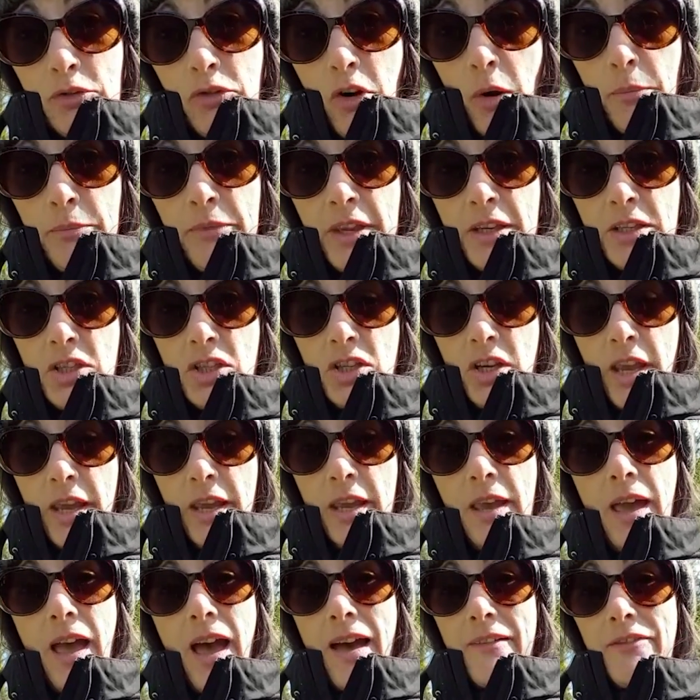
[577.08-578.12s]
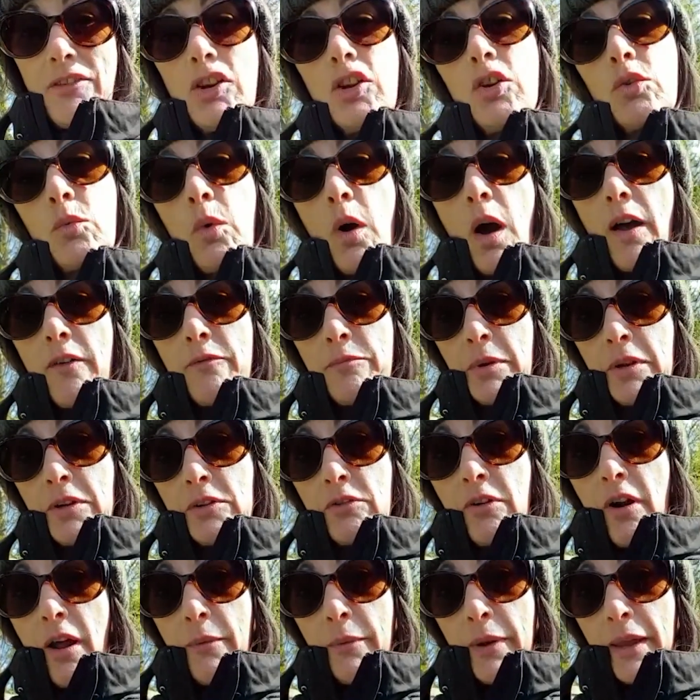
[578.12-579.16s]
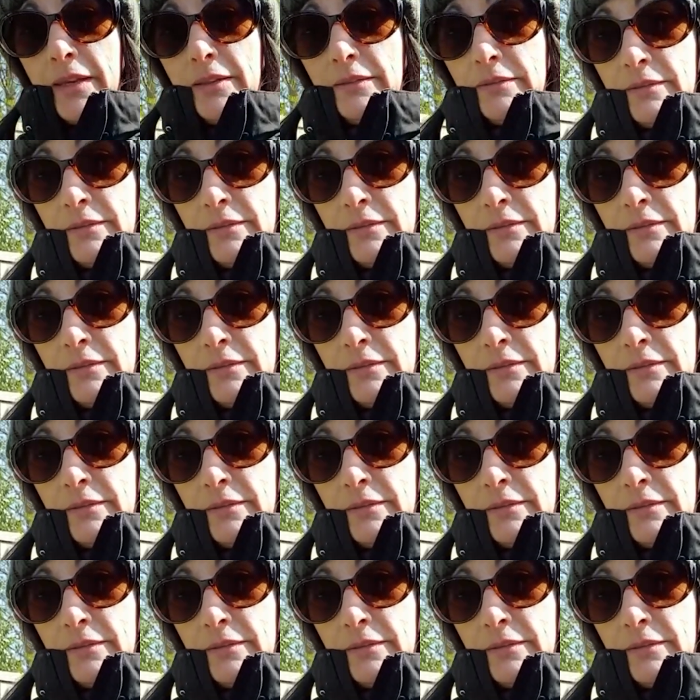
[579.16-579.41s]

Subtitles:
crop this year. Have a look what I've been growing.